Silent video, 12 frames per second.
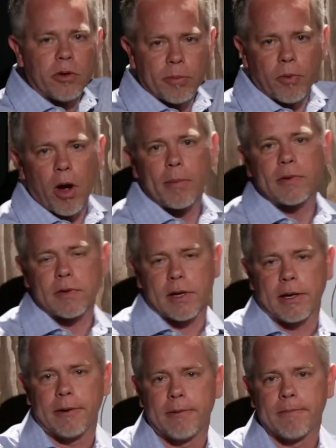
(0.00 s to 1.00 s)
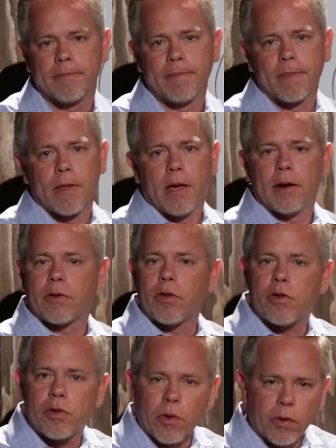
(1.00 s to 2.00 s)
to the promised land. And it's a
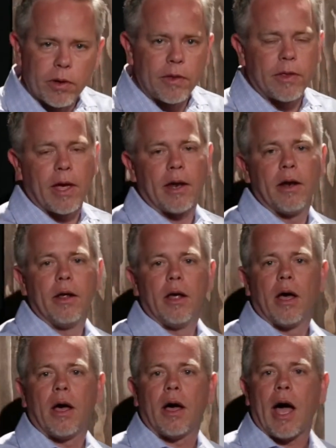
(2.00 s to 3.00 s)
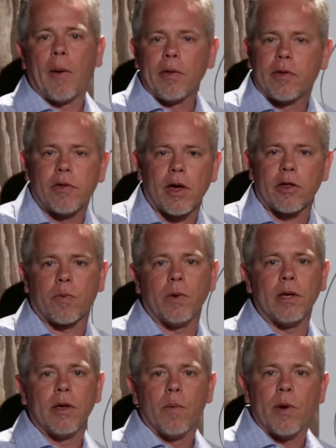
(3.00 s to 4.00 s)
journey that I would suggest
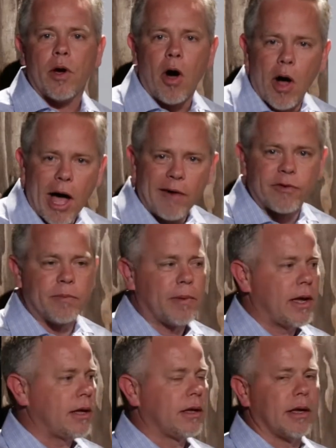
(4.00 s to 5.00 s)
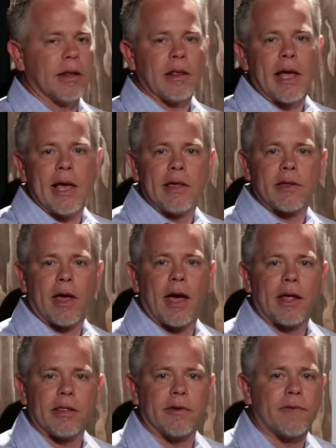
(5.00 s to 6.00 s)
we all have to make, and lays
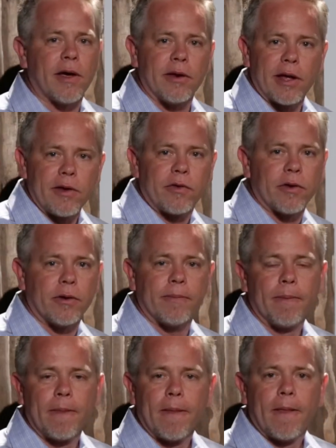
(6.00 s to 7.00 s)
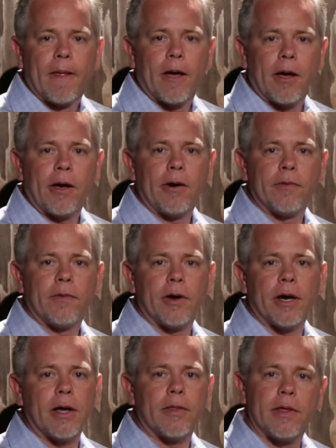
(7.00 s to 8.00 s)
at the foundation
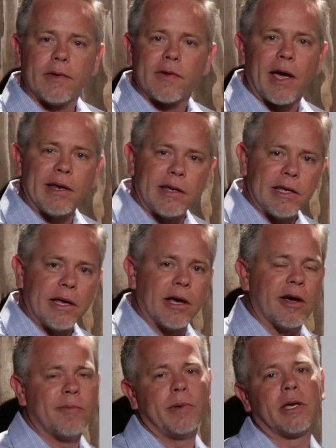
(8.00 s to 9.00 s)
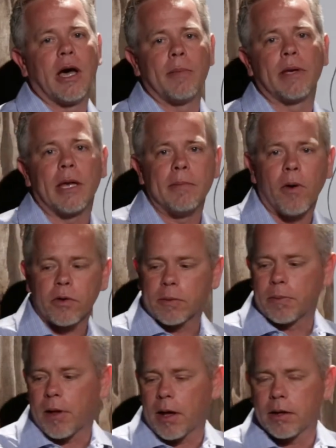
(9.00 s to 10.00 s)
of this idea of becoming a
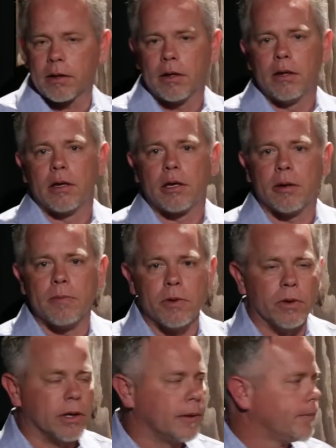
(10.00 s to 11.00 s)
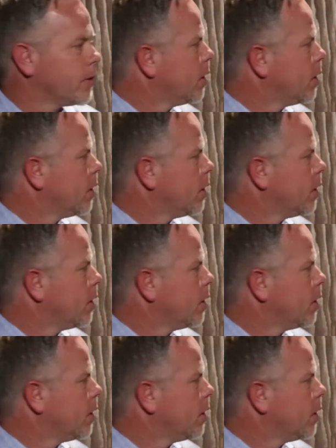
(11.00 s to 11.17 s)
multiplying community.